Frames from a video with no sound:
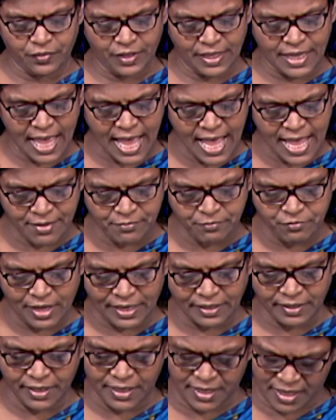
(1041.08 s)
we have
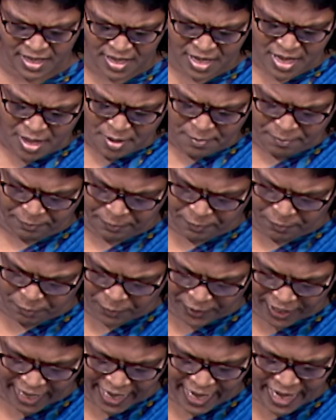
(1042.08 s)
when he
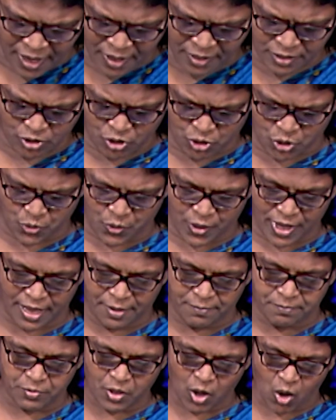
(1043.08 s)
pray to
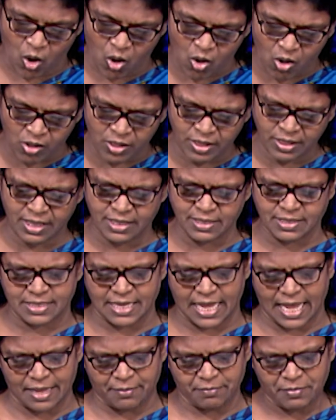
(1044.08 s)
him all the
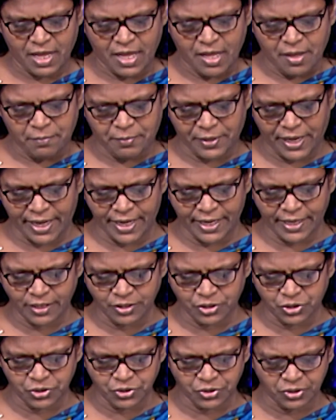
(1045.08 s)
time praying
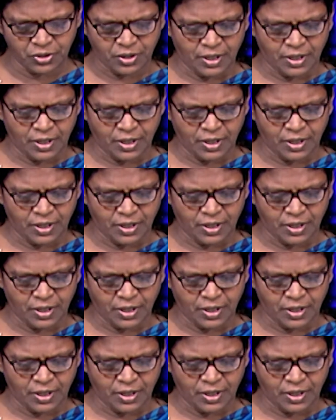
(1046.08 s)
to